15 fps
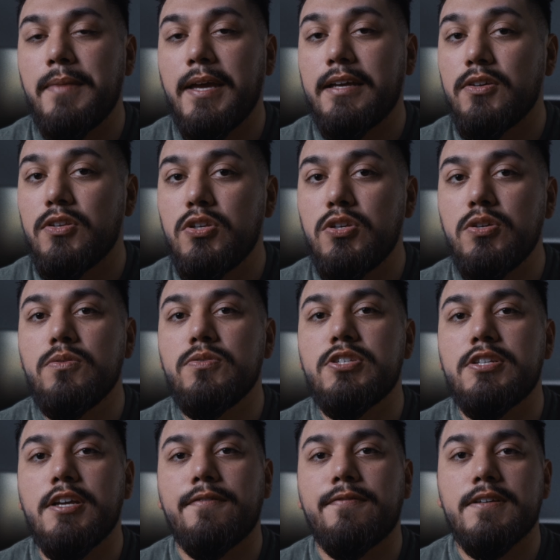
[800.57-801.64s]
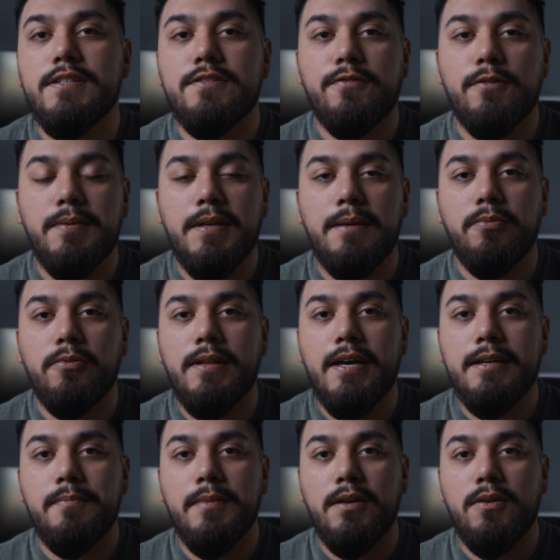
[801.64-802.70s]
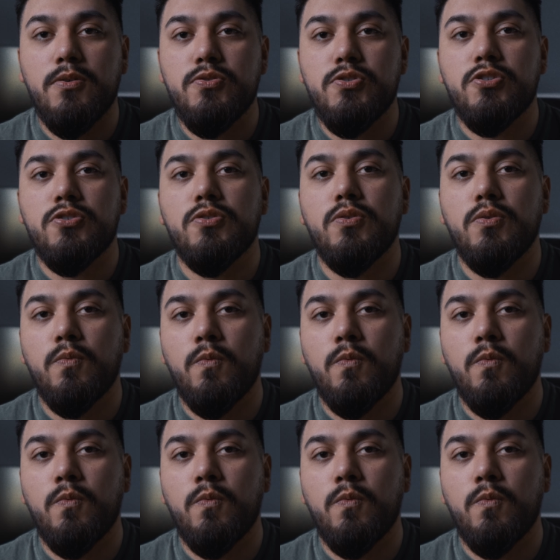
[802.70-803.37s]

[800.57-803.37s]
make a huge difference for people like me who shoot